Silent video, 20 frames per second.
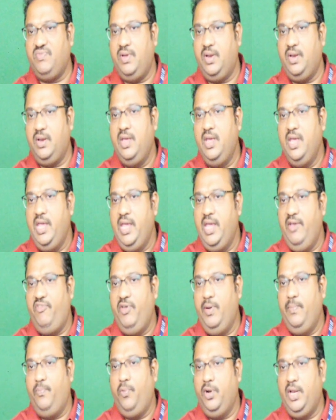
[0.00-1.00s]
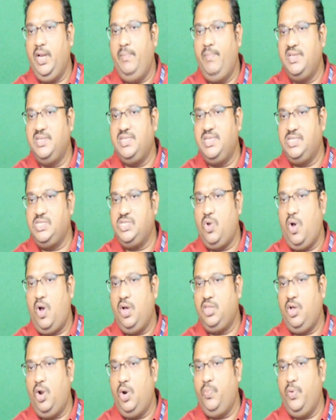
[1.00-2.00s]
1. If input image is
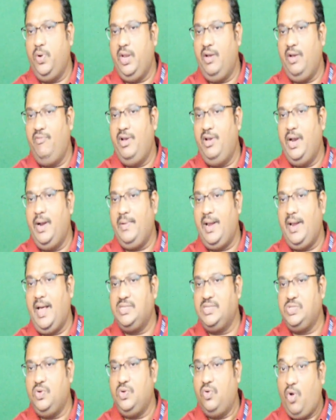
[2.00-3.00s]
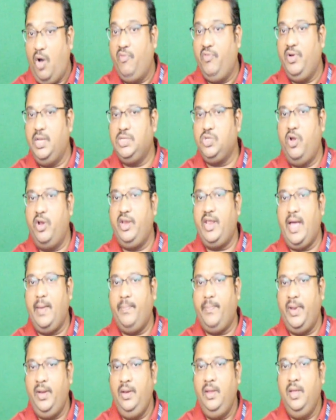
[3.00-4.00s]
dog, the output will be at class 2. How it is going to
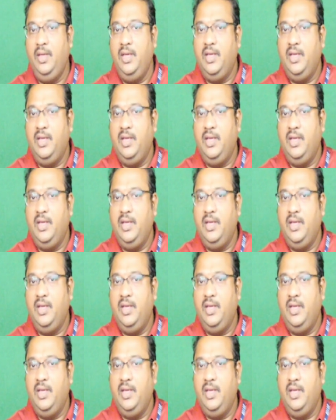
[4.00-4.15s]
happen?